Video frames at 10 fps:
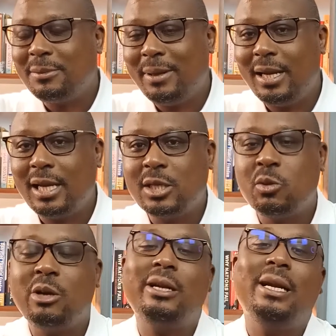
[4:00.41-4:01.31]
spending is
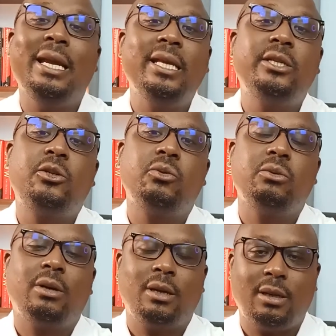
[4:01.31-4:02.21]
what leads
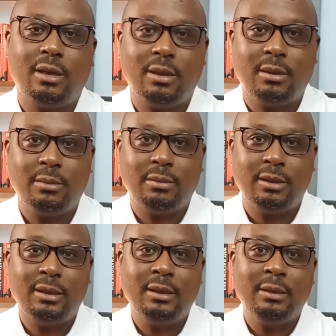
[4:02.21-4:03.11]
to
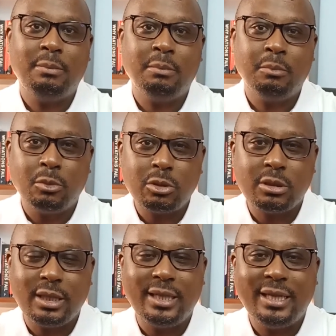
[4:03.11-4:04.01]

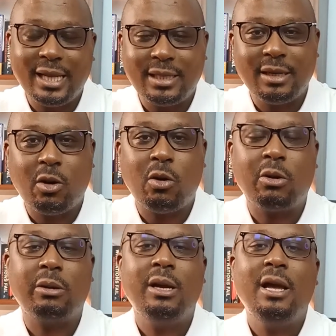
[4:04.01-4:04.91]
mostly debt
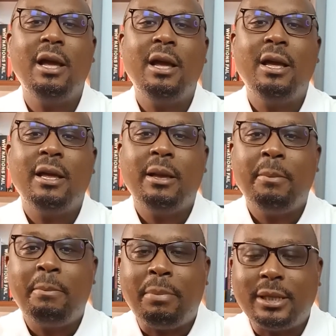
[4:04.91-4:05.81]
or
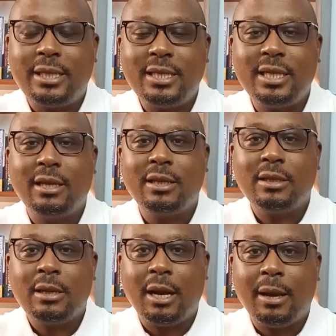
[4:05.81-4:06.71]
purchasing
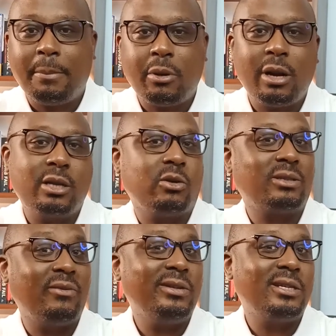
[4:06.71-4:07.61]
products or
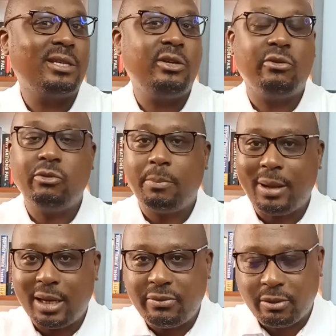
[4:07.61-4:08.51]
services that you have not
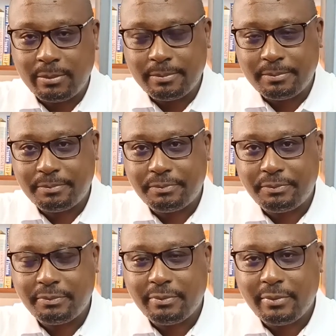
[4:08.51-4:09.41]
planned for.
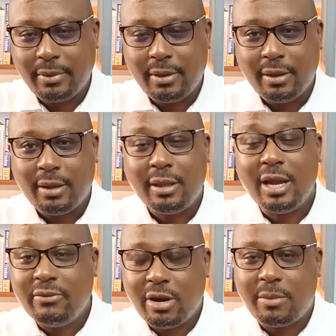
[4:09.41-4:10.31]
The
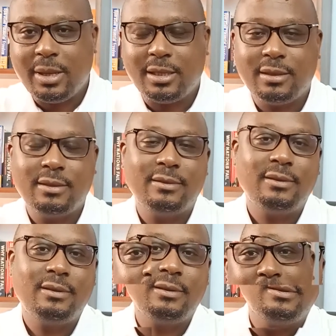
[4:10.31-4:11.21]
environment.
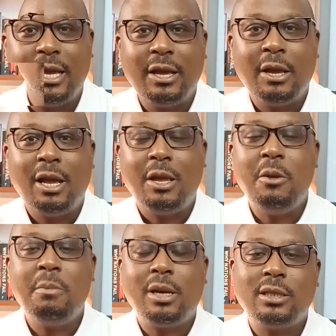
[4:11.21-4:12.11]

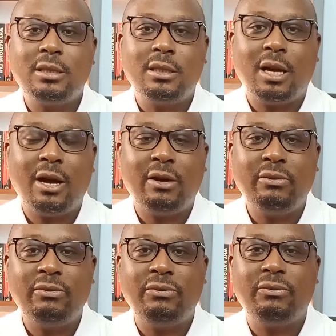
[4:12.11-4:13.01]
You must
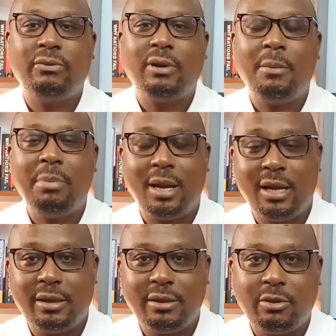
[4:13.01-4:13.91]
have a
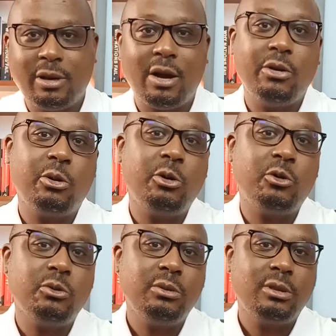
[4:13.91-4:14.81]
plan on how you're going
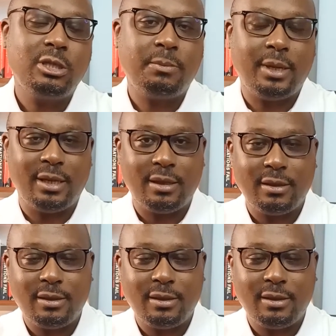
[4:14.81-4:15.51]
to spend,